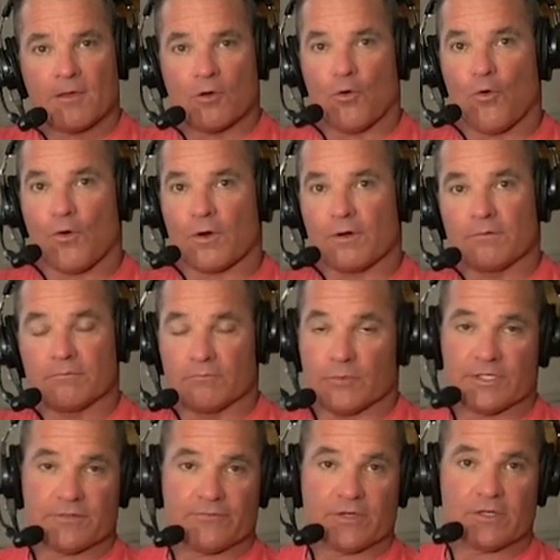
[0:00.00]
or
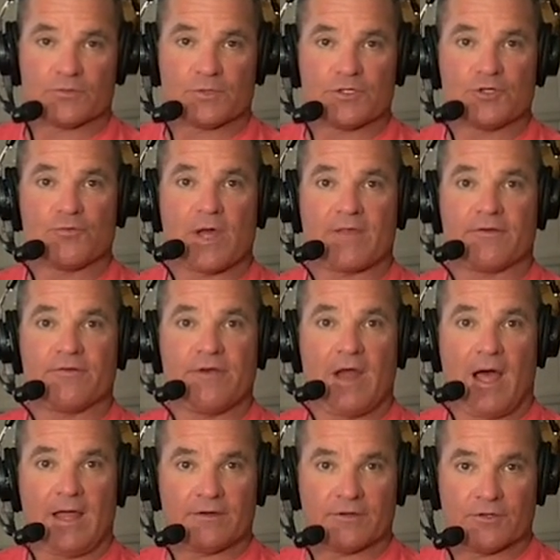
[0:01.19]
which of those would you rather
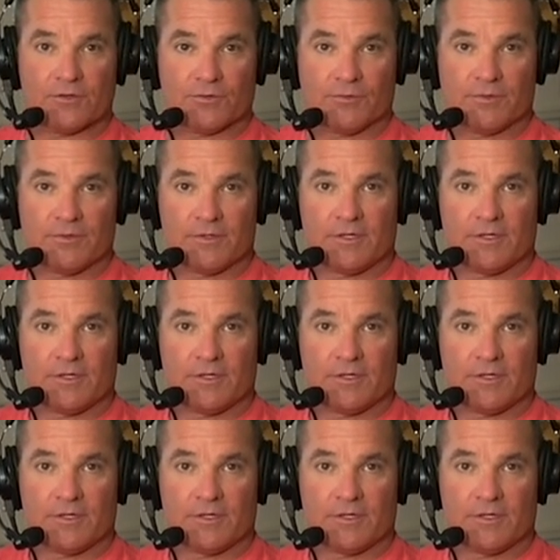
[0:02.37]
not do.